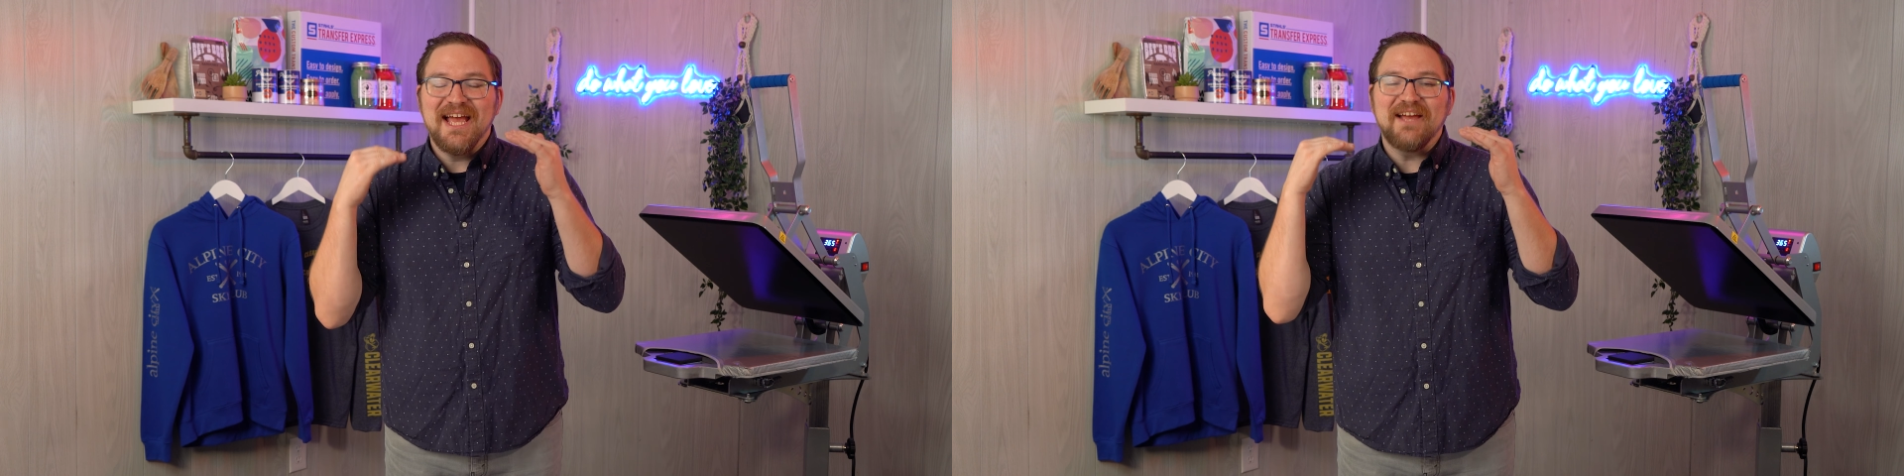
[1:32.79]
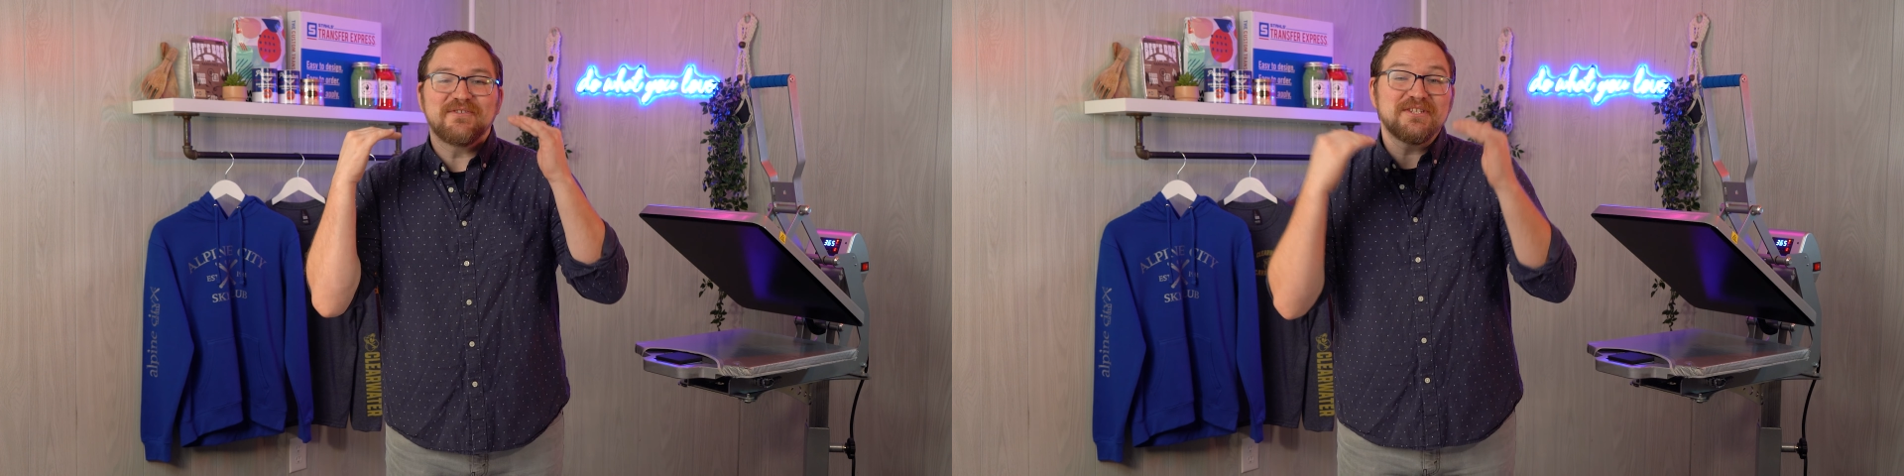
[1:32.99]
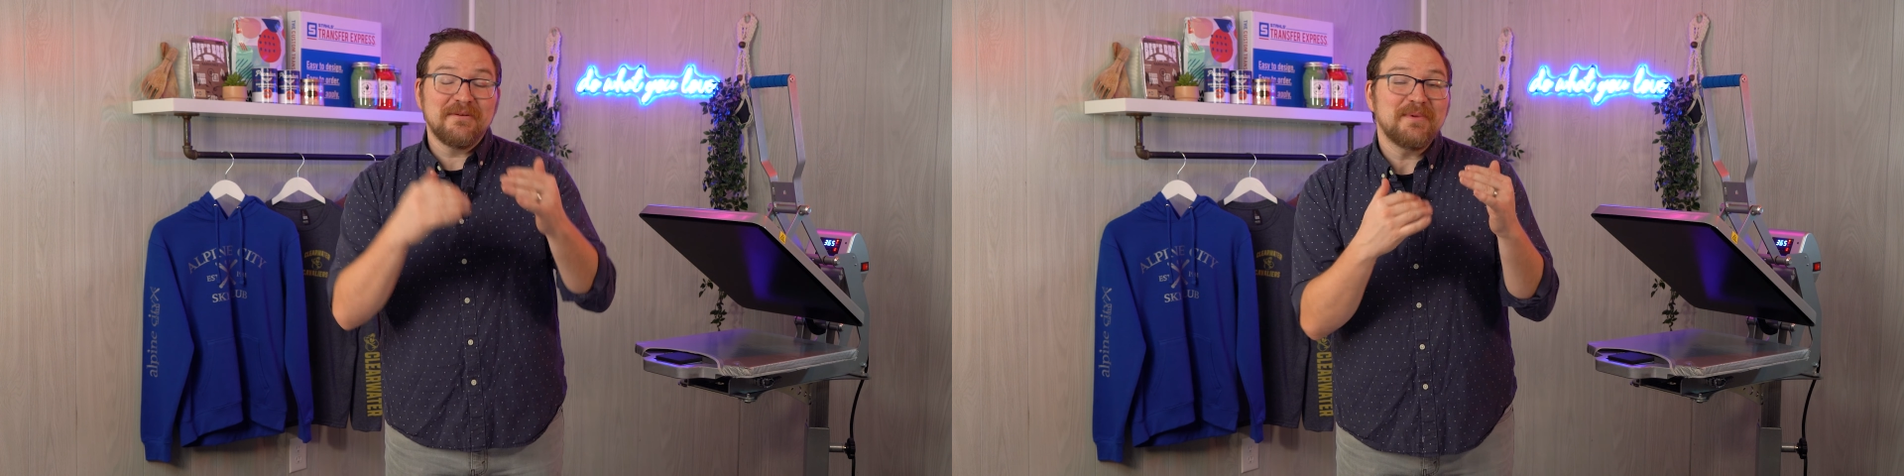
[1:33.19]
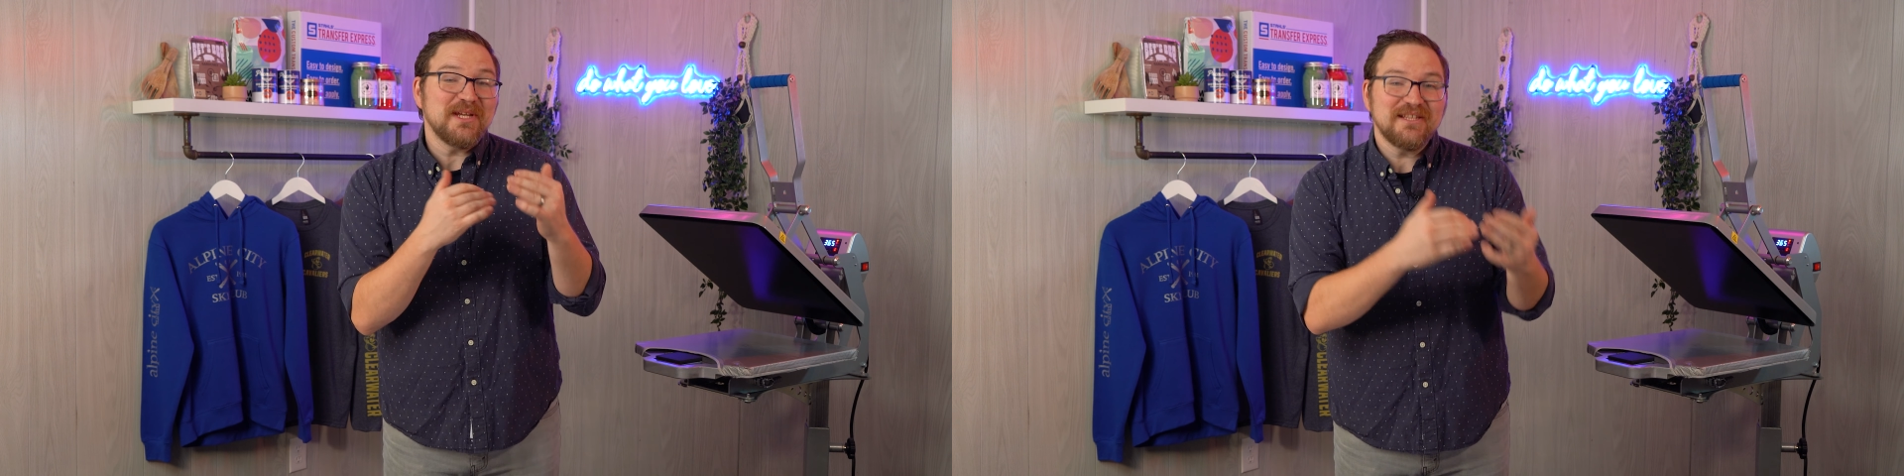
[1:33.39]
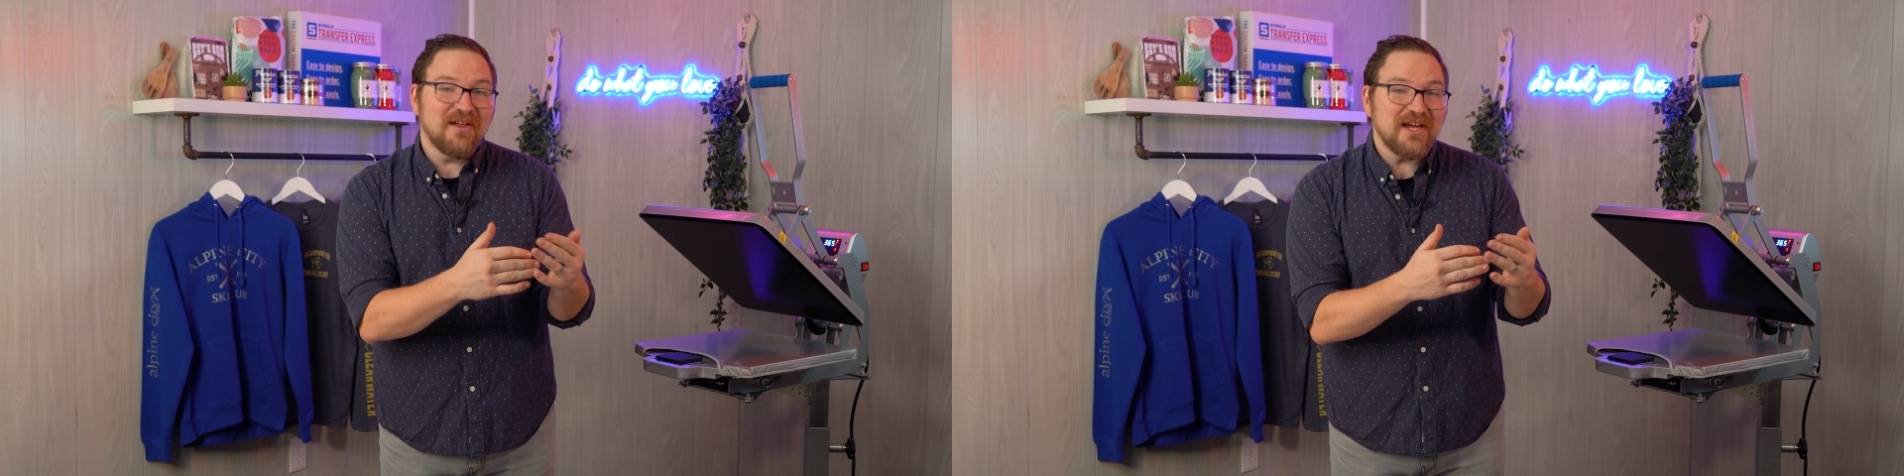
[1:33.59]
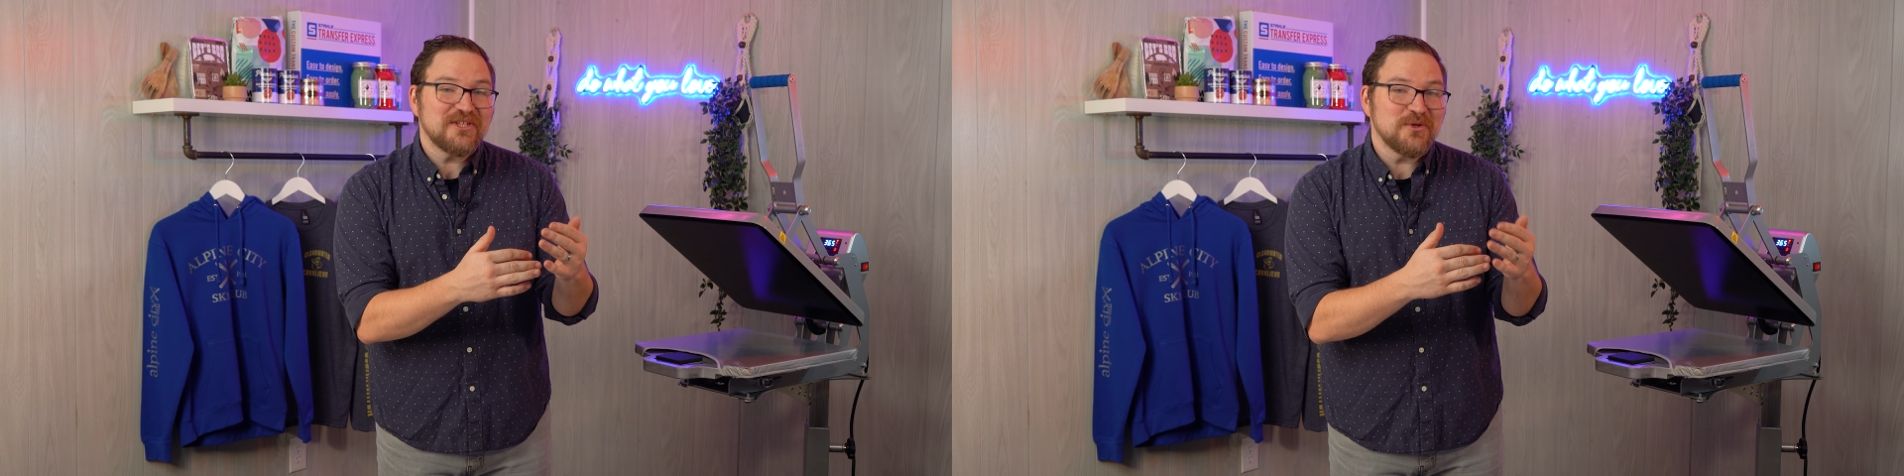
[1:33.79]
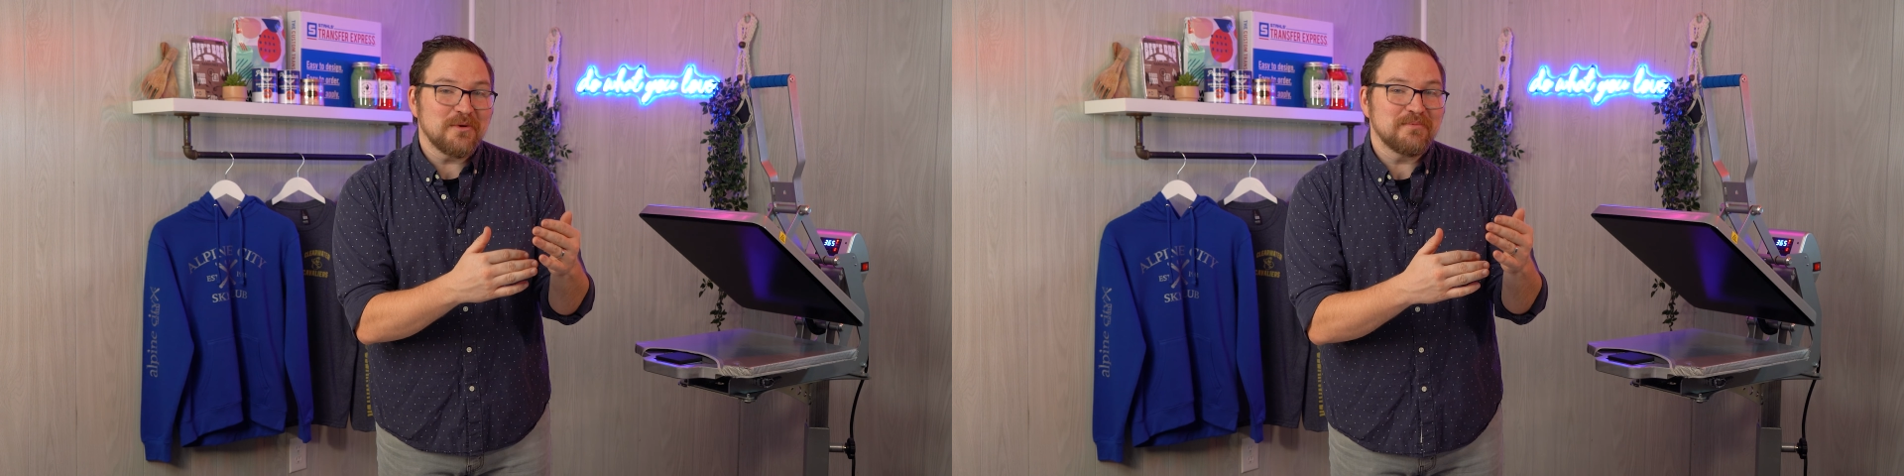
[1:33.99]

if somebody likes your